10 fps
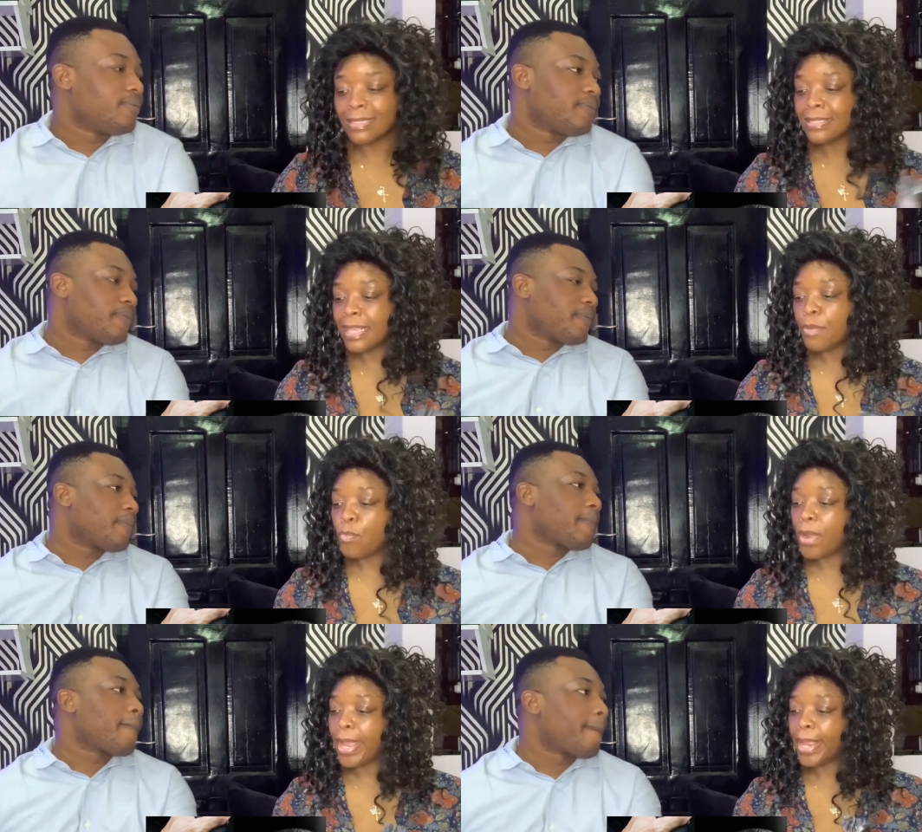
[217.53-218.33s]
Speaker 1: the same
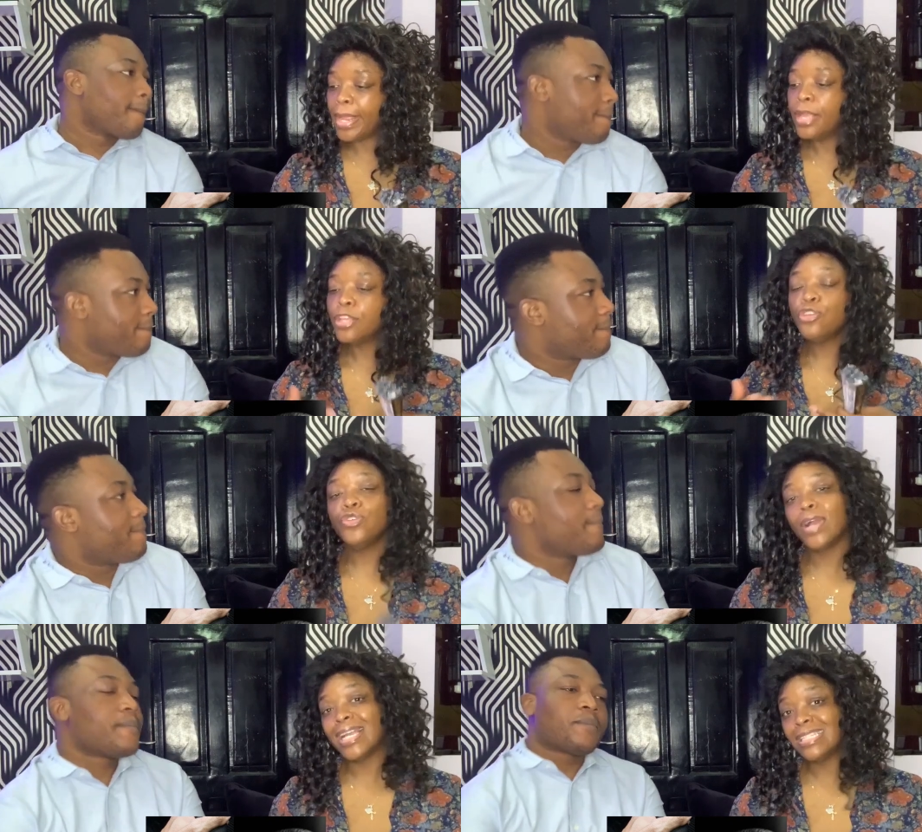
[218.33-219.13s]
way mm-hmm. you
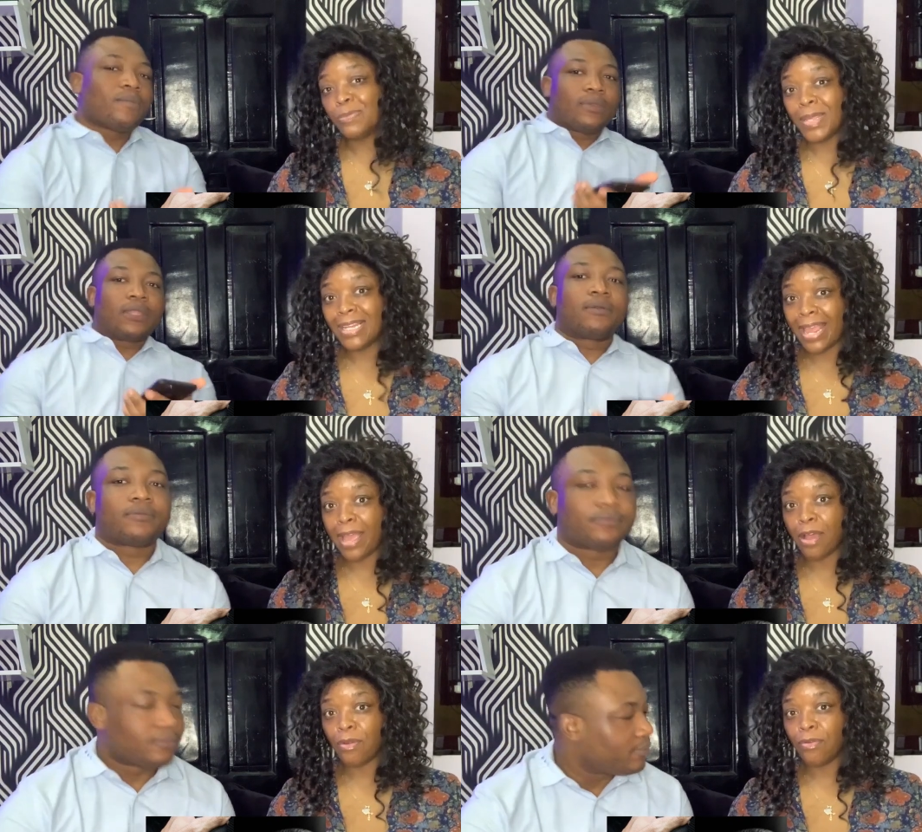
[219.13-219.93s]
guys speak
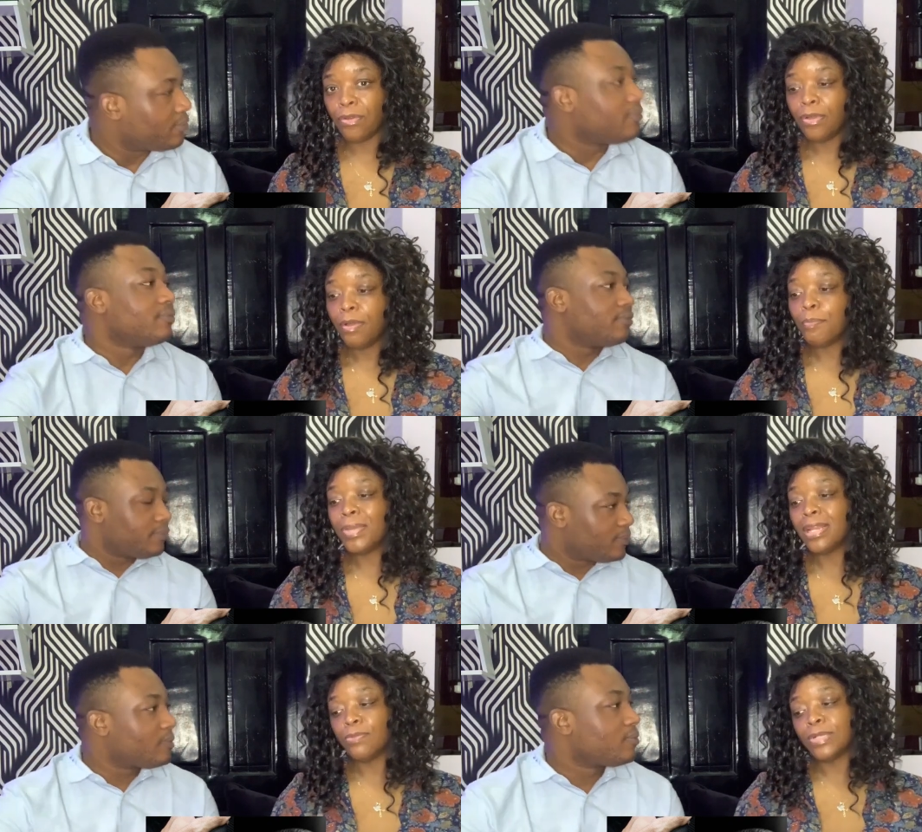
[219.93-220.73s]
now, mm-hmm. but
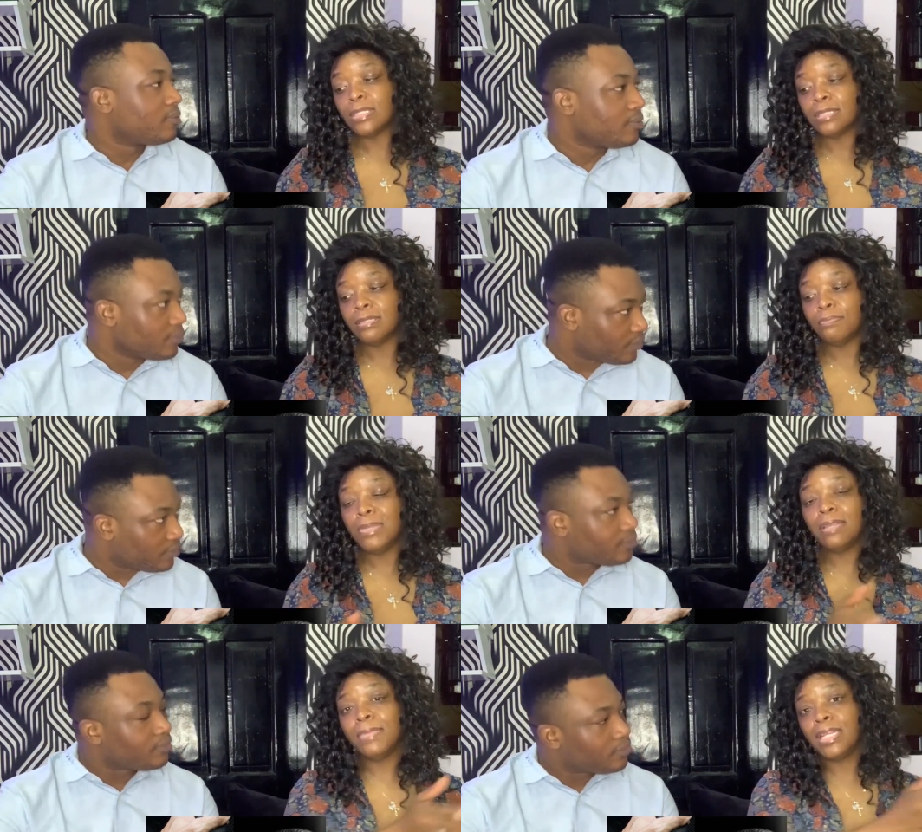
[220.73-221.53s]
it was
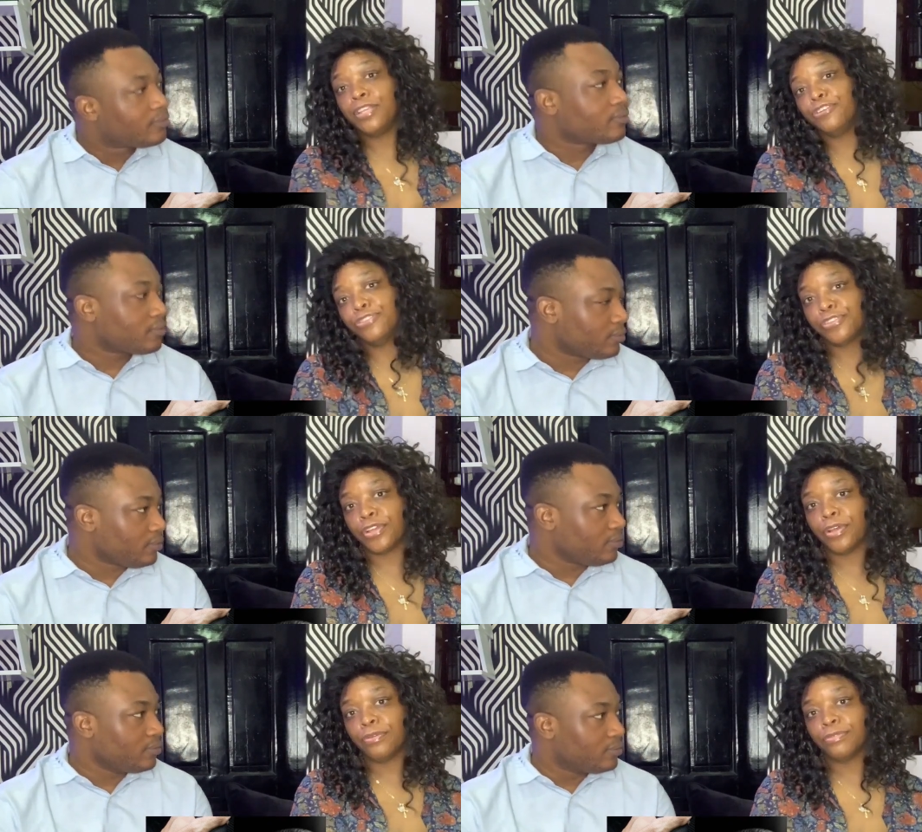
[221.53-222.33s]
many, many years
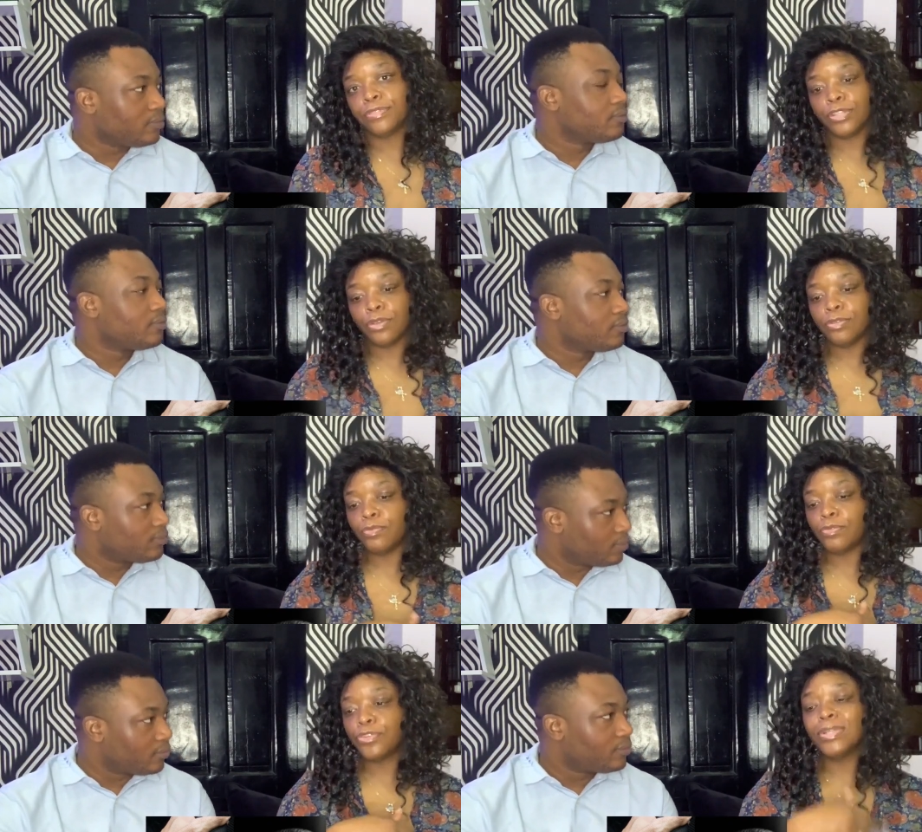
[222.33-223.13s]
ago. So
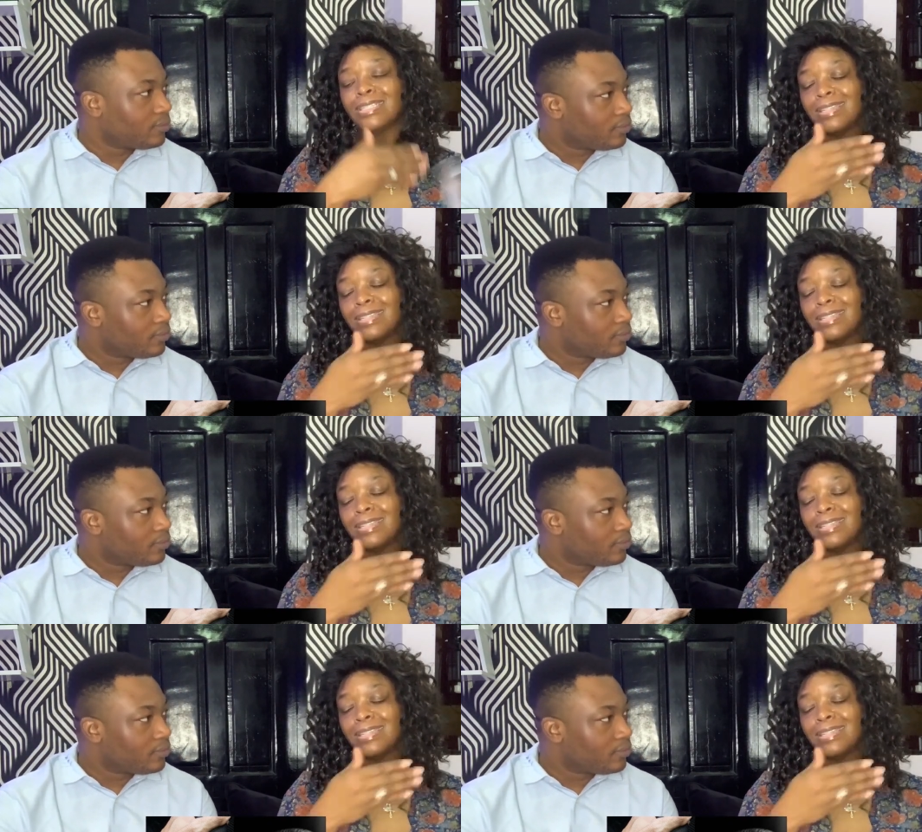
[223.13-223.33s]
during